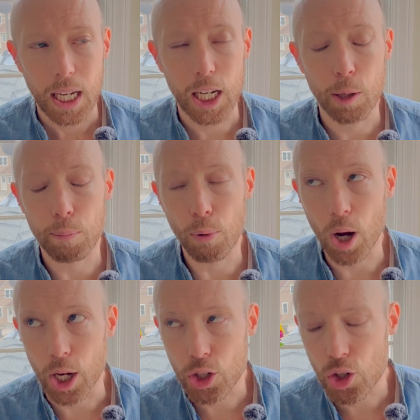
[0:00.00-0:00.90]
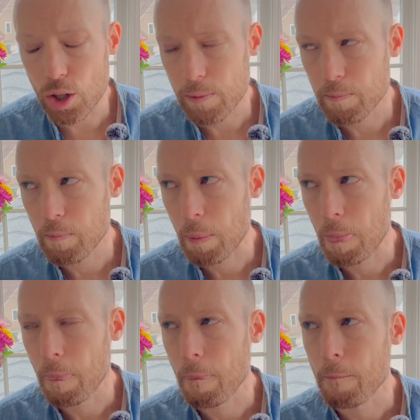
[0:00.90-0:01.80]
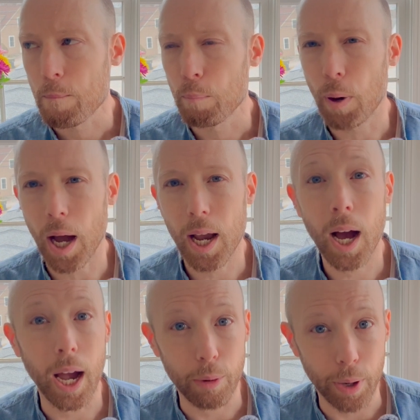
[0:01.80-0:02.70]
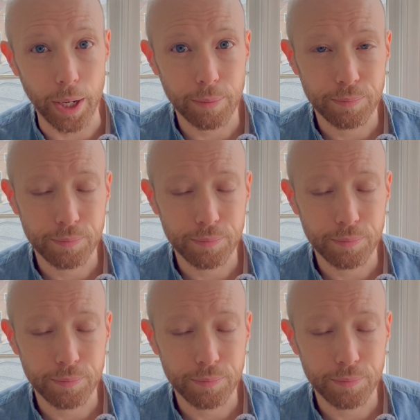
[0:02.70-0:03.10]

in a brush by a highway.